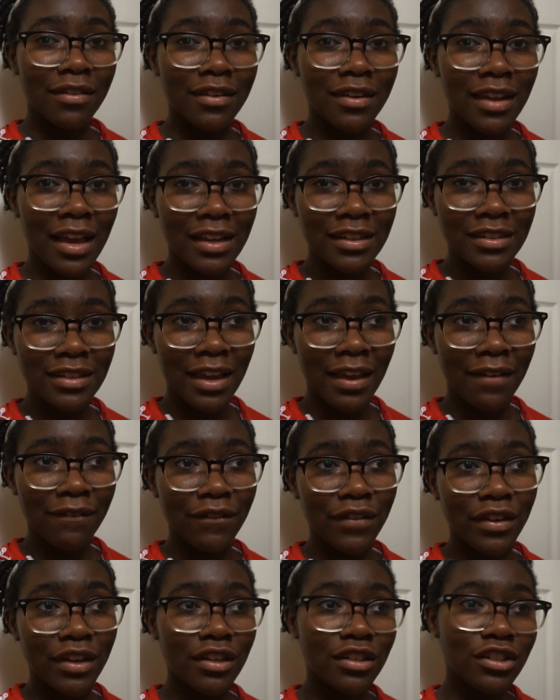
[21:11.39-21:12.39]
the dash cam
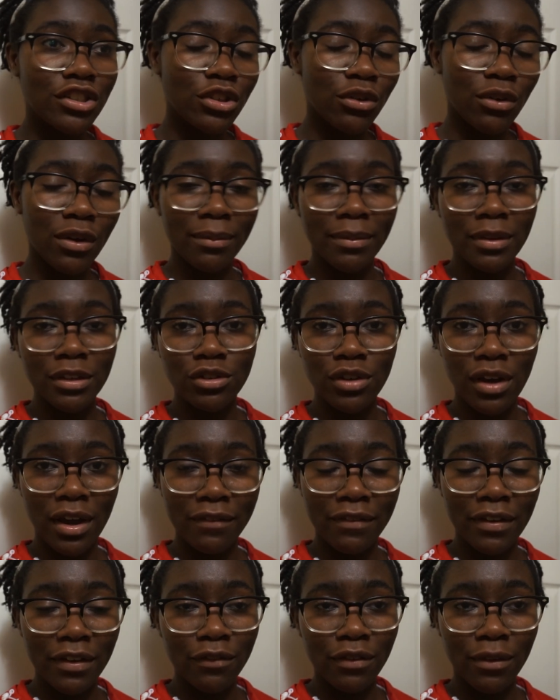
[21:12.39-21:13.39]
footage showing me
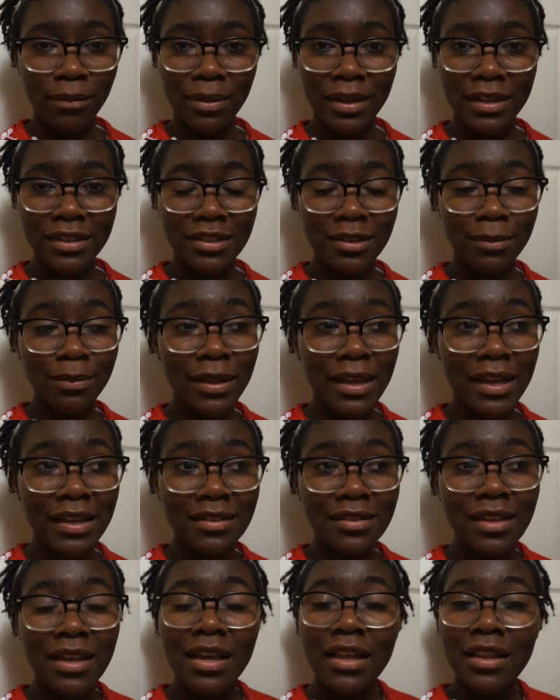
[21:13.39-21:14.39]
driving from place to place.